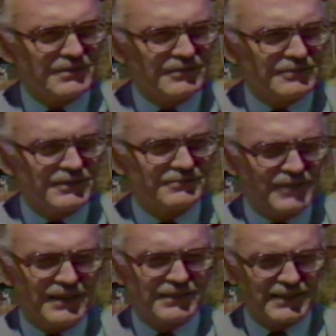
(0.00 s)
to
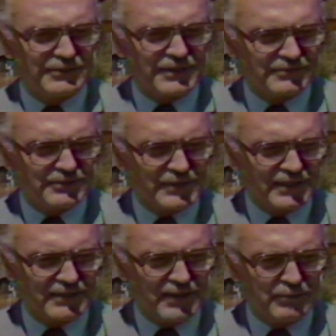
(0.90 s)
fail, however, when
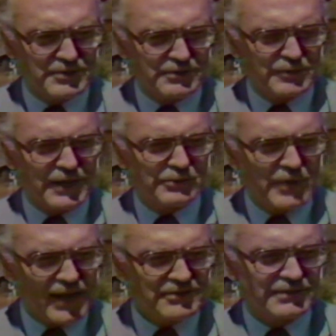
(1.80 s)
it comes to a
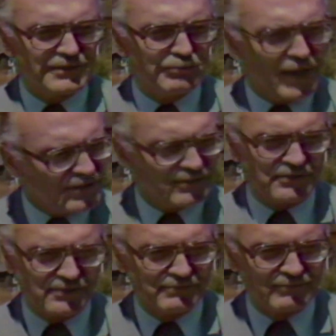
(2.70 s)
rational
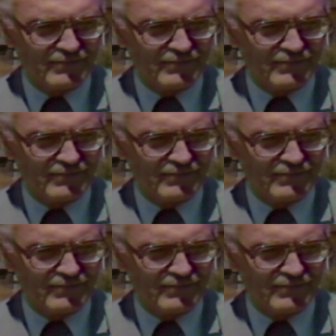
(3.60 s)
basis